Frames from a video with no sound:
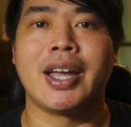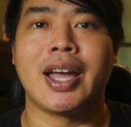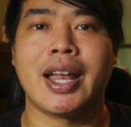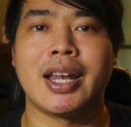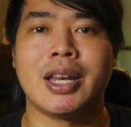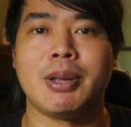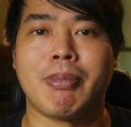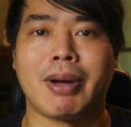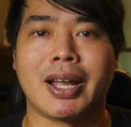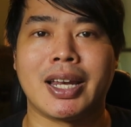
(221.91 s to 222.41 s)
and
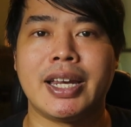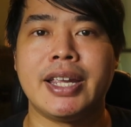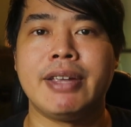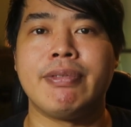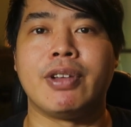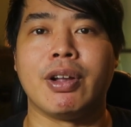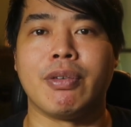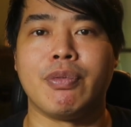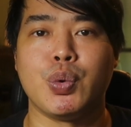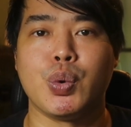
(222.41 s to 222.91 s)
it might
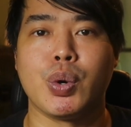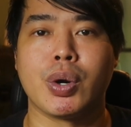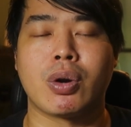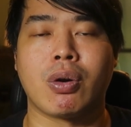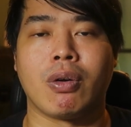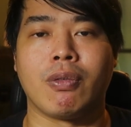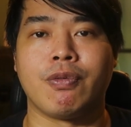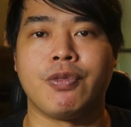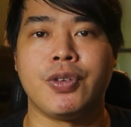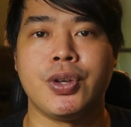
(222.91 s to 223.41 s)
leave the viewer
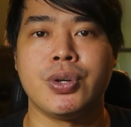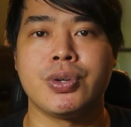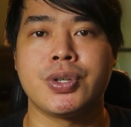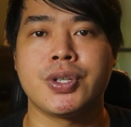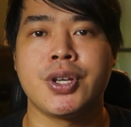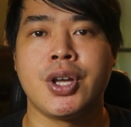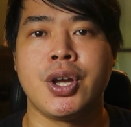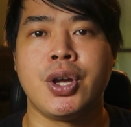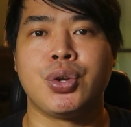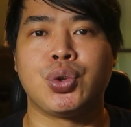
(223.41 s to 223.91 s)

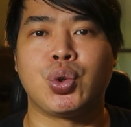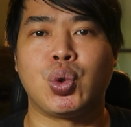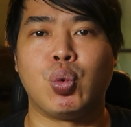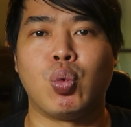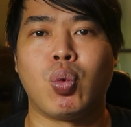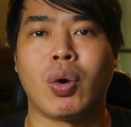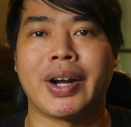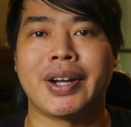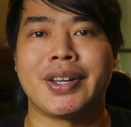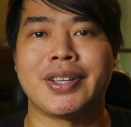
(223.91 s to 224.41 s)
confused to
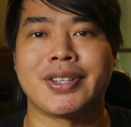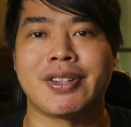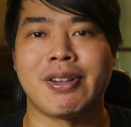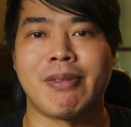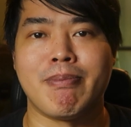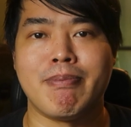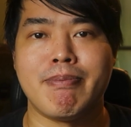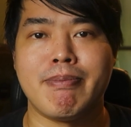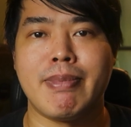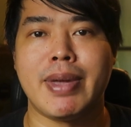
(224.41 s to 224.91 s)
what is the
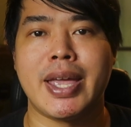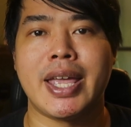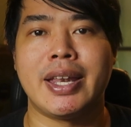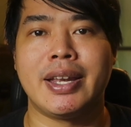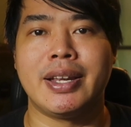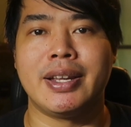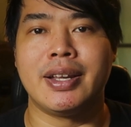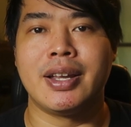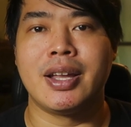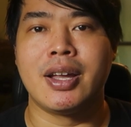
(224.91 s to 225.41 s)

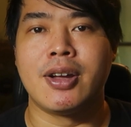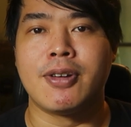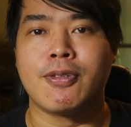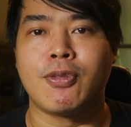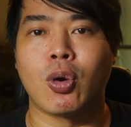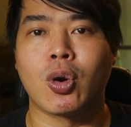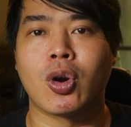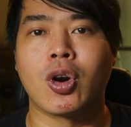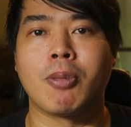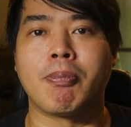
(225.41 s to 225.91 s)
main
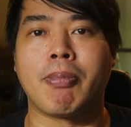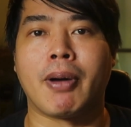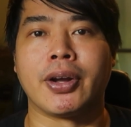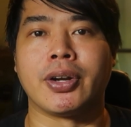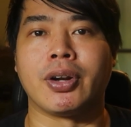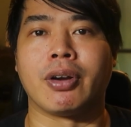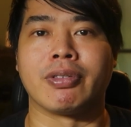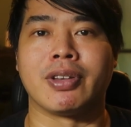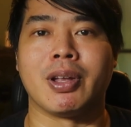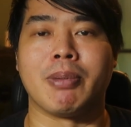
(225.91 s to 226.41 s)
focal
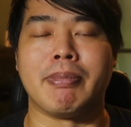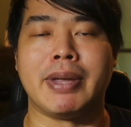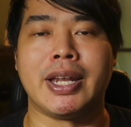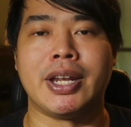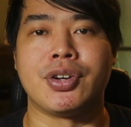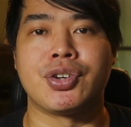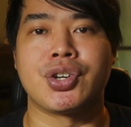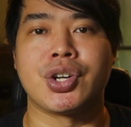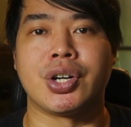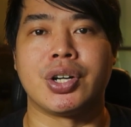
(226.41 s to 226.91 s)
point of the
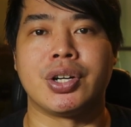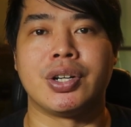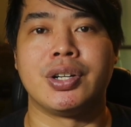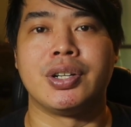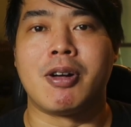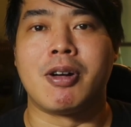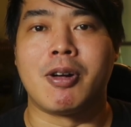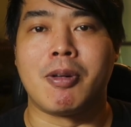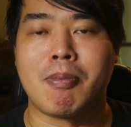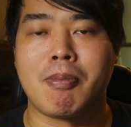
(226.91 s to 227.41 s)
miniature.
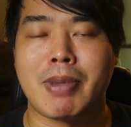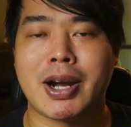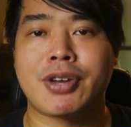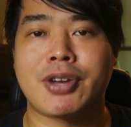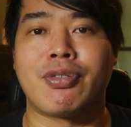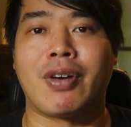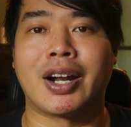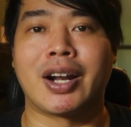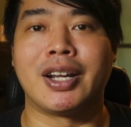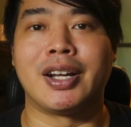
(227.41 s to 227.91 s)

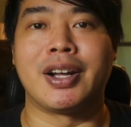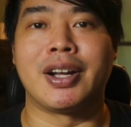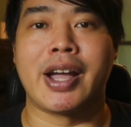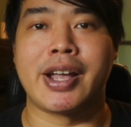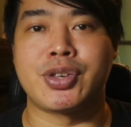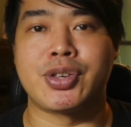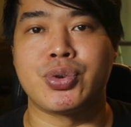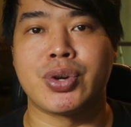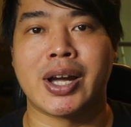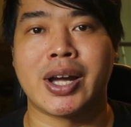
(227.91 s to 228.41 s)
Much rather,
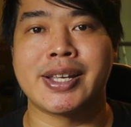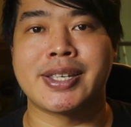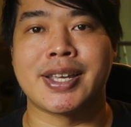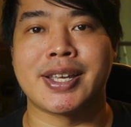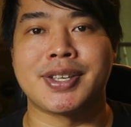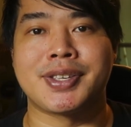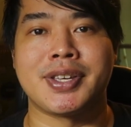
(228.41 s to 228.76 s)
as you guys can